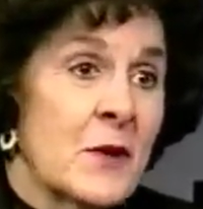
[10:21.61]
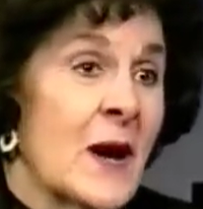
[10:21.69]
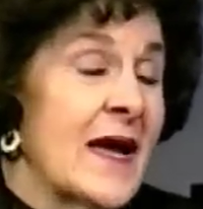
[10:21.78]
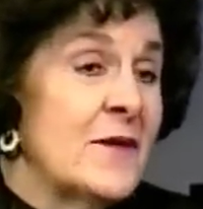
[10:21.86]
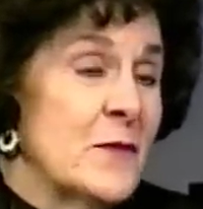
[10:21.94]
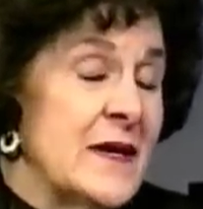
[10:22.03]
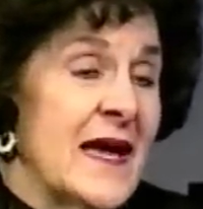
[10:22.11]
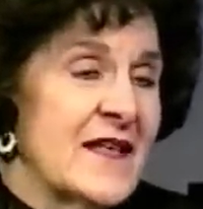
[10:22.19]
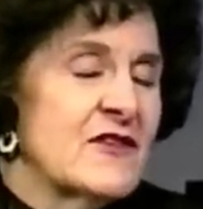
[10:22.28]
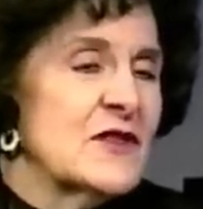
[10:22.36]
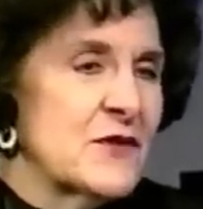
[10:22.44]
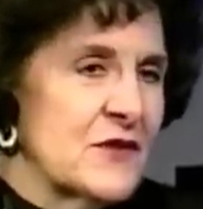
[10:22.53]
Oh, I, we
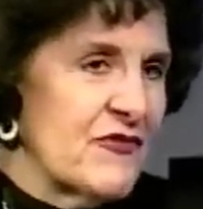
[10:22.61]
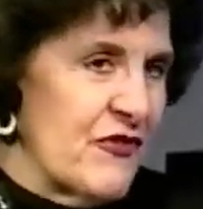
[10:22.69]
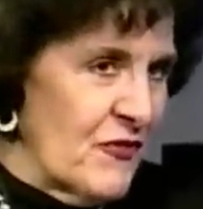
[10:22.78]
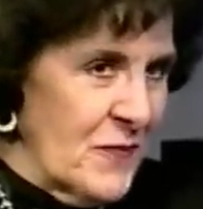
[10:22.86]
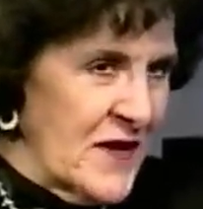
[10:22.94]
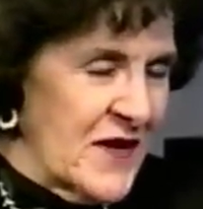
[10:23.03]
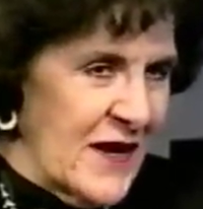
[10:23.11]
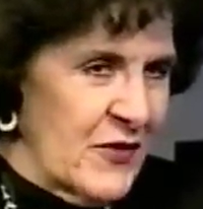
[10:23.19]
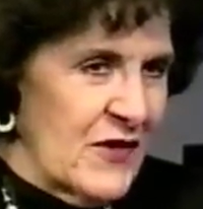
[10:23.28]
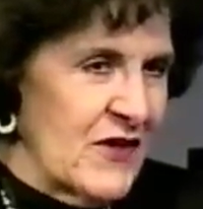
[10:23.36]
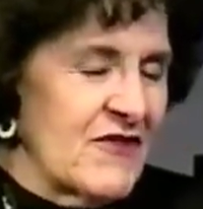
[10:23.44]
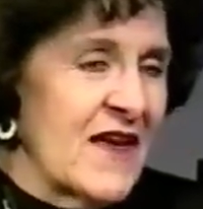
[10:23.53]
had to learn it to spit it
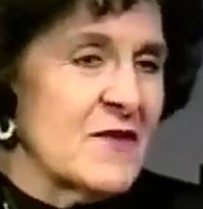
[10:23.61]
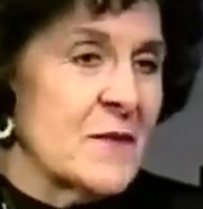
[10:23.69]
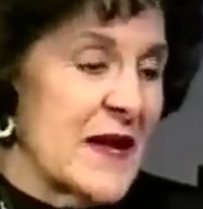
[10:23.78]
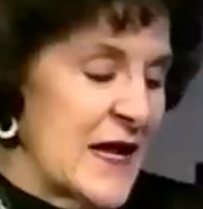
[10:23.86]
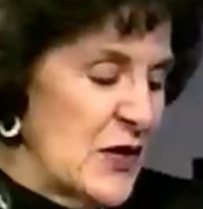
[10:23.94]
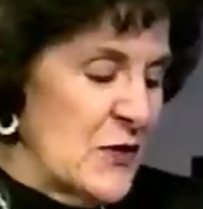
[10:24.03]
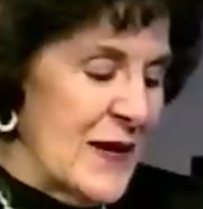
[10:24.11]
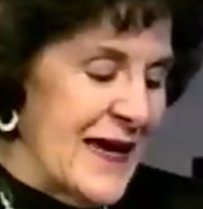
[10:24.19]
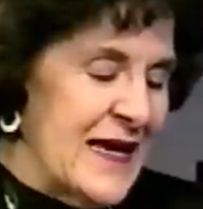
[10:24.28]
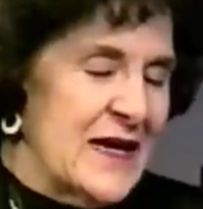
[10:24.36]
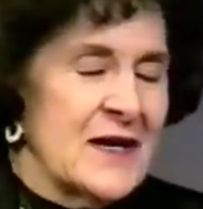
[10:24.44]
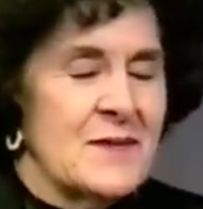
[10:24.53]
out on a test. But
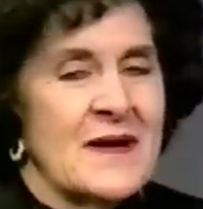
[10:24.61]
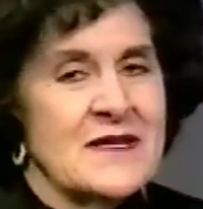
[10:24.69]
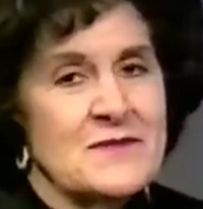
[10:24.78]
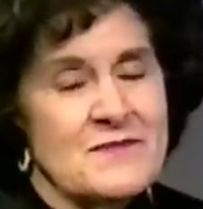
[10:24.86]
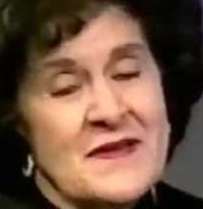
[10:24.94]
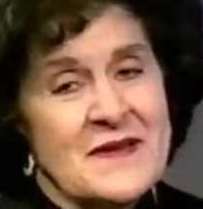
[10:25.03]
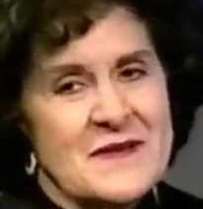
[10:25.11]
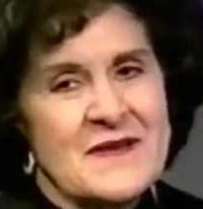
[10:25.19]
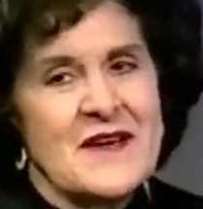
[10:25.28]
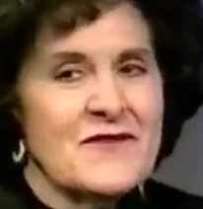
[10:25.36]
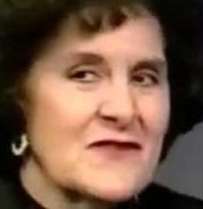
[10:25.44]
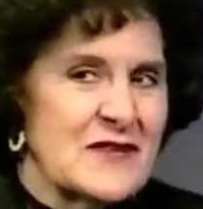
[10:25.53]
anyway, sure. um, I
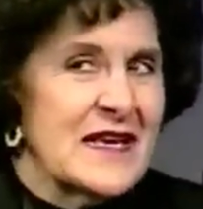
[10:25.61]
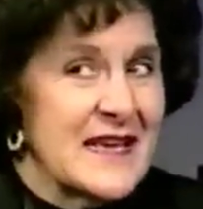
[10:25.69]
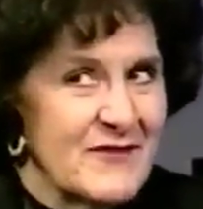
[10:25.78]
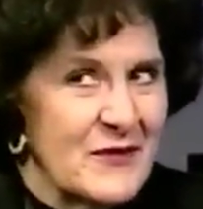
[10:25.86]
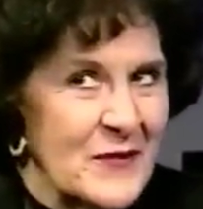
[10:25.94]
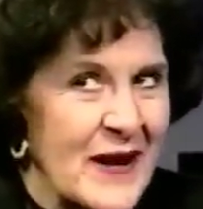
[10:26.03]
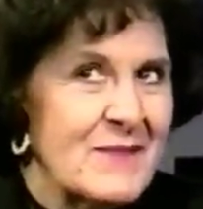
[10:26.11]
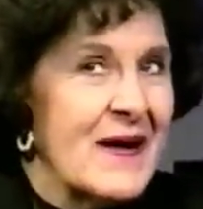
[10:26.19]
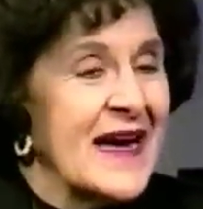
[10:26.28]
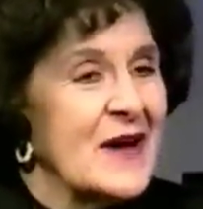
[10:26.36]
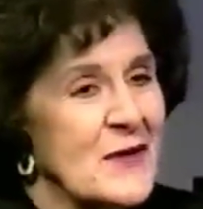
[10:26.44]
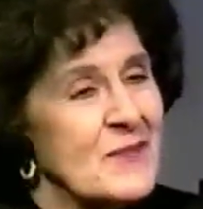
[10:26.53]
careful to give away
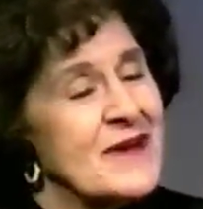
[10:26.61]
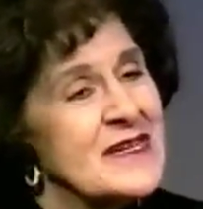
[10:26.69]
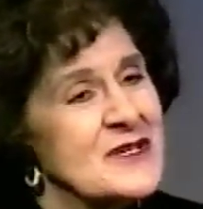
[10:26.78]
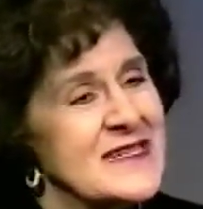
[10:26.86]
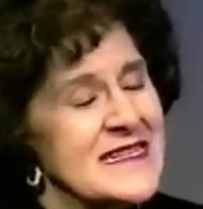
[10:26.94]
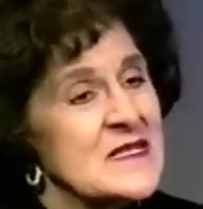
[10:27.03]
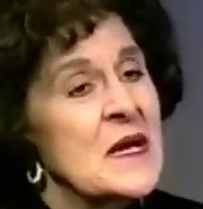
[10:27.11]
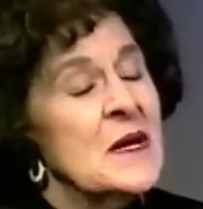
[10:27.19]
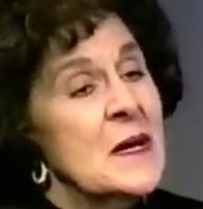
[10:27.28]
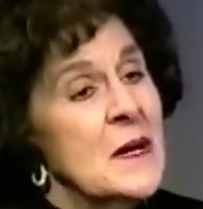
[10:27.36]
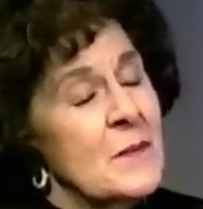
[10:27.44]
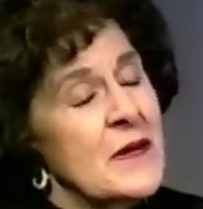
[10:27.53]
my own prejudices.
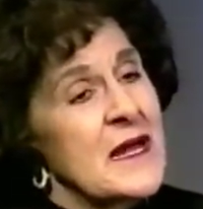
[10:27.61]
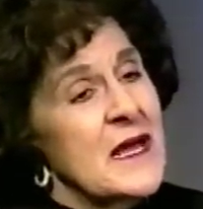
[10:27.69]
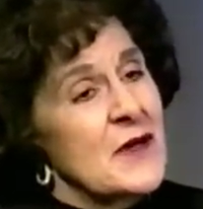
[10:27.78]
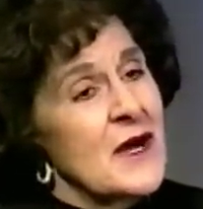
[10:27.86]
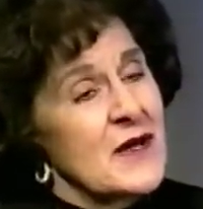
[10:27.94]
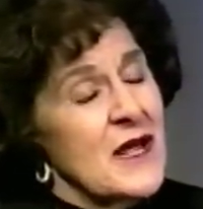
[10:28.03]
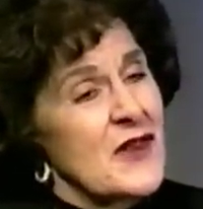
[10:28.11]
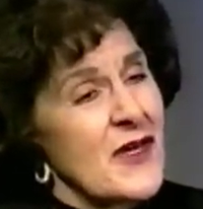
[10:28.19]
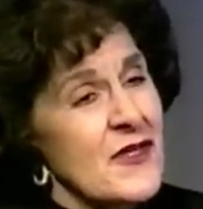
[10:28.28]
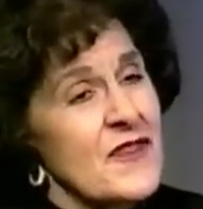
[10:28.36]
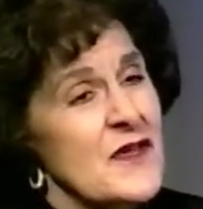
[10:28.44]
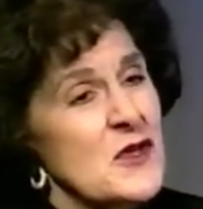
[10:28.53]
But uh,
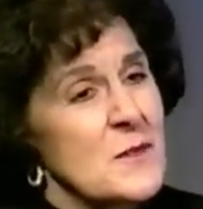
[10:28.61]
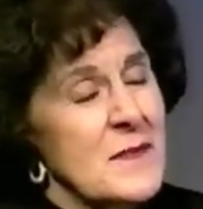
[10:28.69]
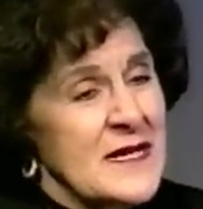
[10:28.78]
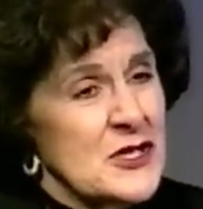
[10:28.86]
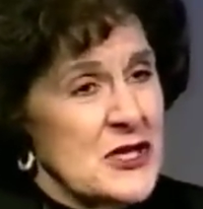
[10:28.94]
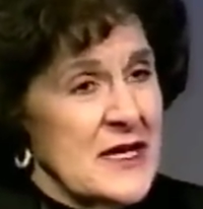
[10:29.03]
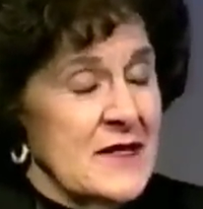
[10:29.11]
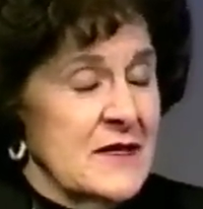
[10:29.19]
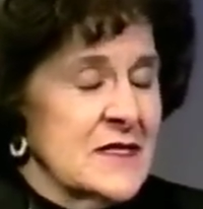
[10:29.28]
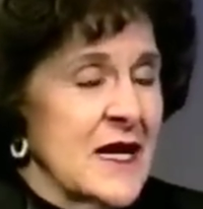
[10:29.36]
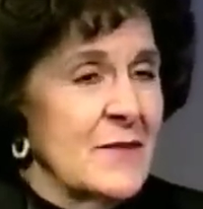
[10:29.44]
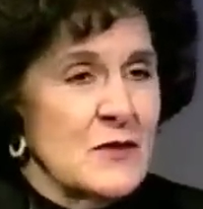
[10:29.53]
another thing you mentioned, and
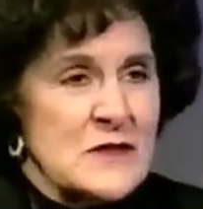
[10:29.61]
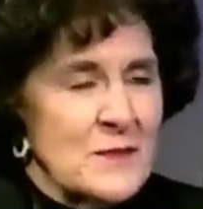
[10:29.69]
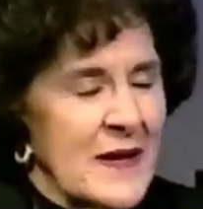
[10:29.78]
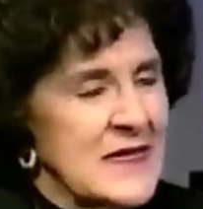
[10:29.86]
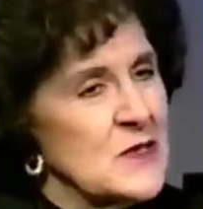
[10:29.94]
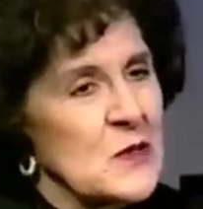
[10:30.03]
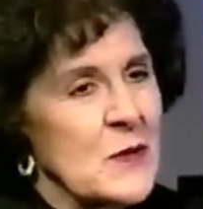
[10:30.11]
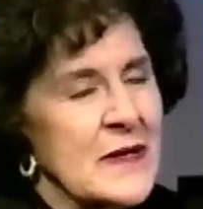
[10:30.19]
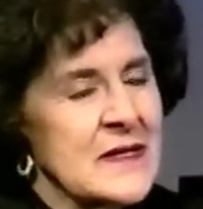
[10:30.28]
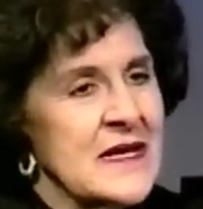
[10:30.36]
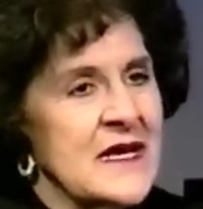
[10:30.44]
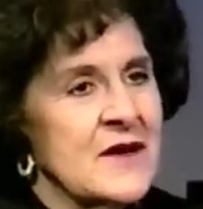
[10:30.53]
the time goes by so
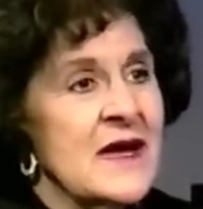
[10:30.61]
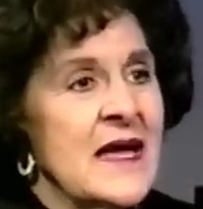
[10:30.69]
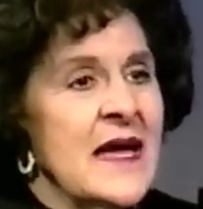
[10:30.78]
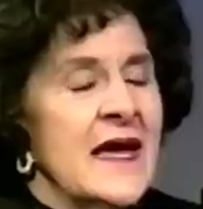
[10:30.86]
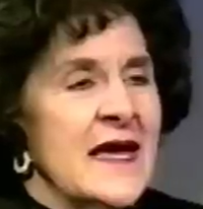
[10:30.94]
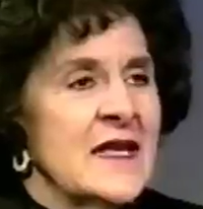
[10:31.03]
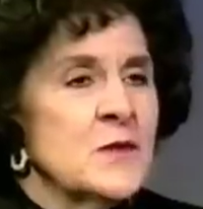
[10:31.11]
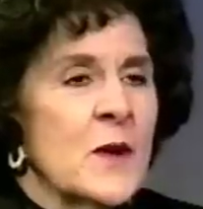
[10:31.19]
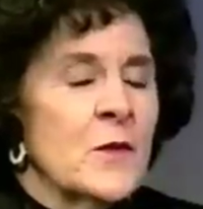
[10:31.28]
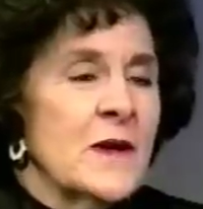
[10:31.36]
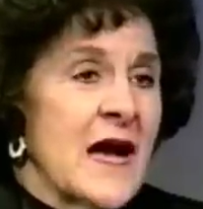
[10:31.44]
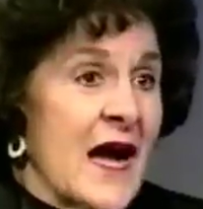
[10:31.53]
quickly here, is
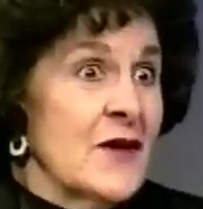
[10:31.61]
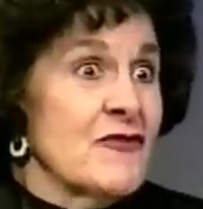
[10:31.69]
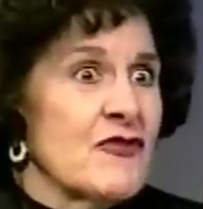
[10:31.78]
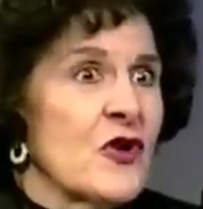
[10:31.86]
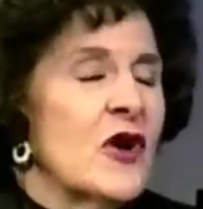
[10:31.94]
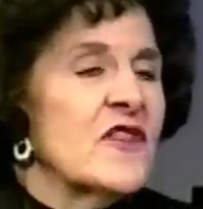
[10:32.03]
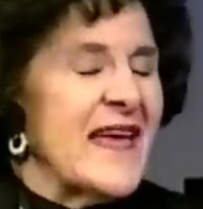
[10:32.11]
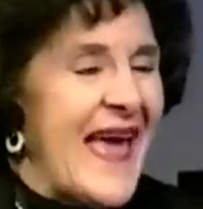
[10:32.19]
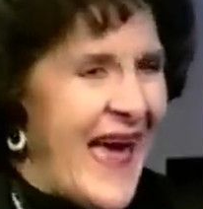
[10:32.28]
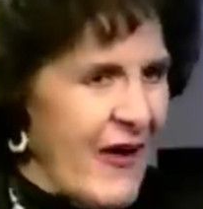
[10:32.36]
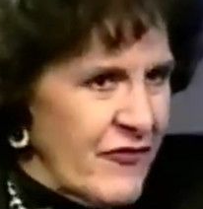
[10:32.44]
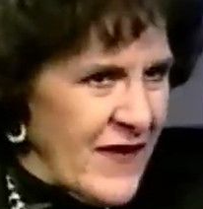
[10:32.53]
what we I used to call the
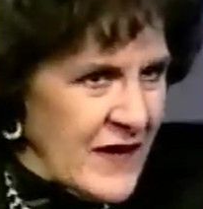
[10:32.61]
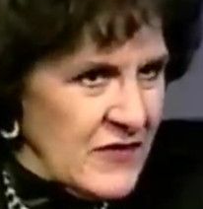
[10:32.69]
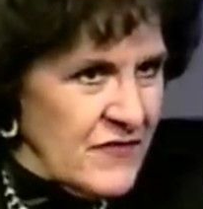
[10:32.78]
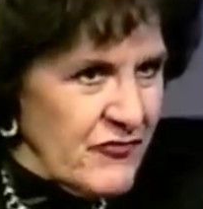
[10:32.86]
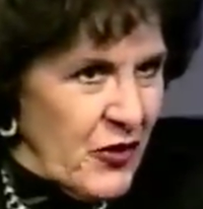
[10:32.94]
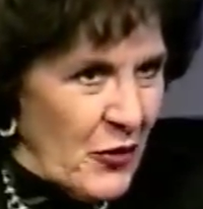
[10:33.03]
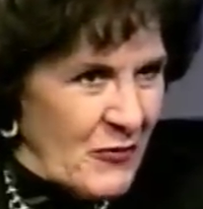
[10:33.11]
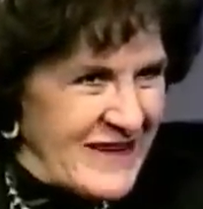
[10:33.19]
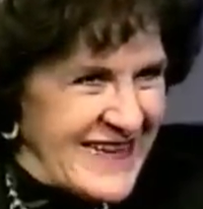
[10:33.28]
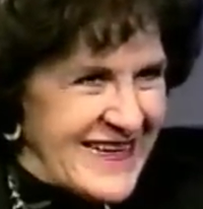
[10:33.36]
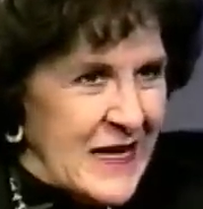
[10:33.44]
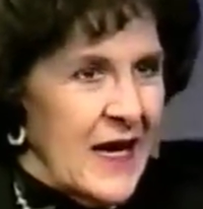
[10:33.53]
affective tone. And
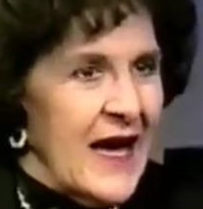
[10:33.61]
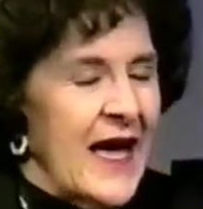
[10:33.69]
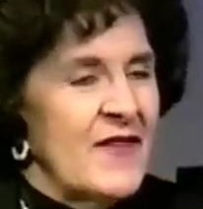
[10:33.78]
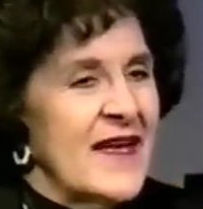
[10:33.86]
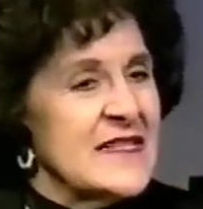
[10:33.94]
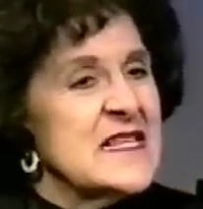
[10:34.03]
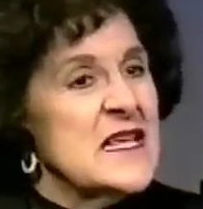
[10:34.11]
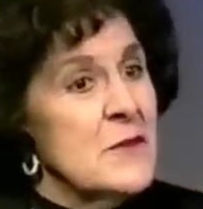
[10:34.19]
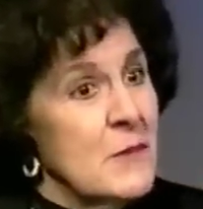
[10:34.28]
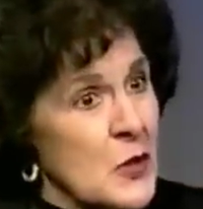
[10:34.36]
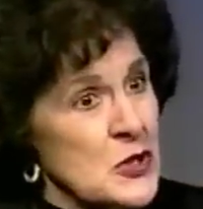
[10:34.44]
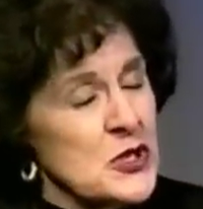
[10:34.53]
mm-hmm. that's the
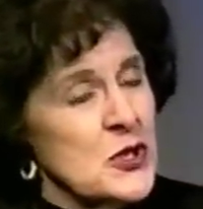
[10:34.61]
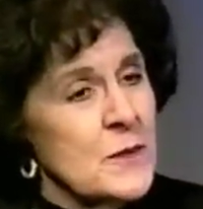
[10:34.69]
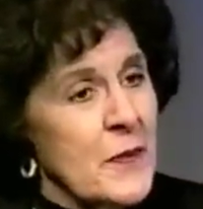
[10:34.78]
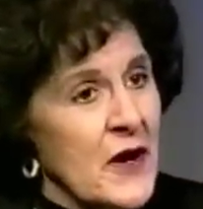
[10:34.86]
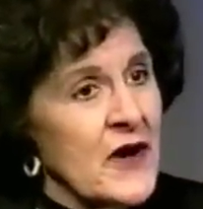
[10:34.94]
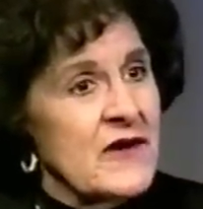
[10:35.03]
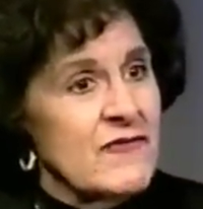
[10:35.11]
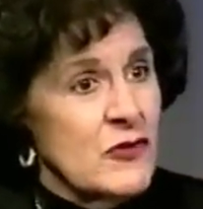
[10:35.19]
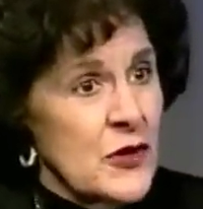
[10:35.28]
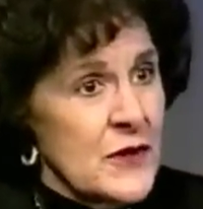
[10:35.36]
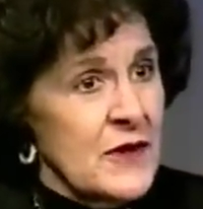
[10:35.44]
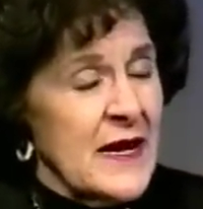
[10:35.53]
emotional part of
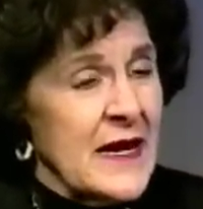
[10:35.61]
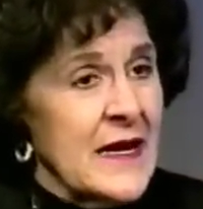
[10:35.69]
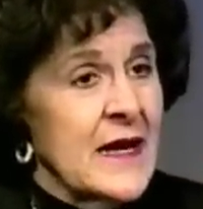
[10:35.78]
learning.